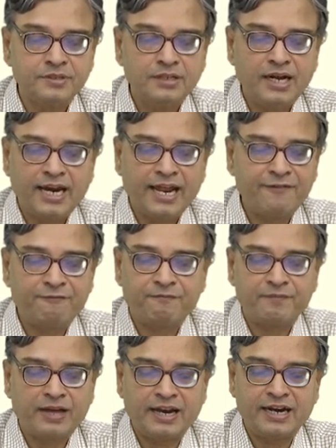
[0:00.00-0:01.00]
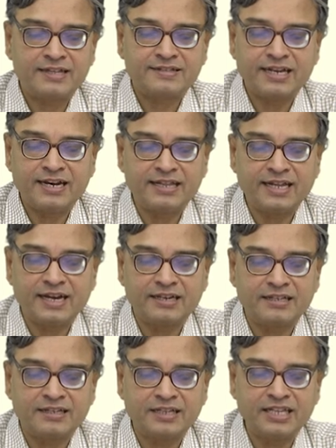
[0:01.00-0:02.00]
And I have already said that
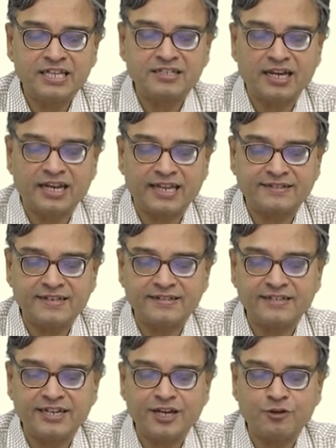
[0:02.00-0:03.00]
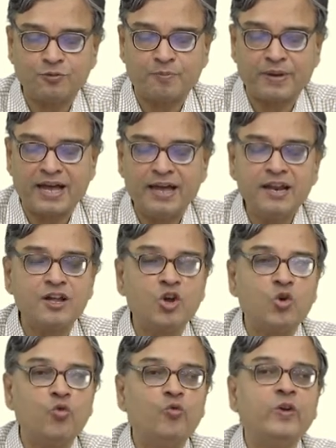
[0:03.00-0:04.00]
these are necessary to bear
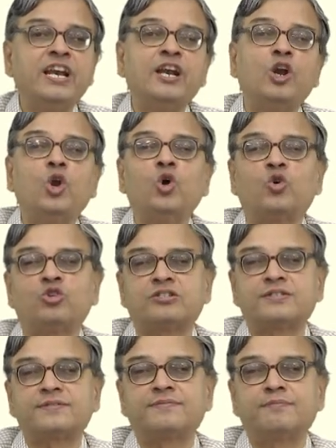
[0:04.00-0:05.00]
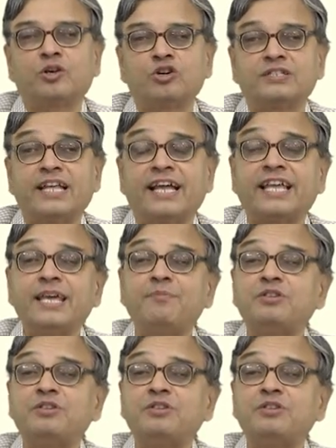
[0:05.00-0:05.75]
wind loads, because they keep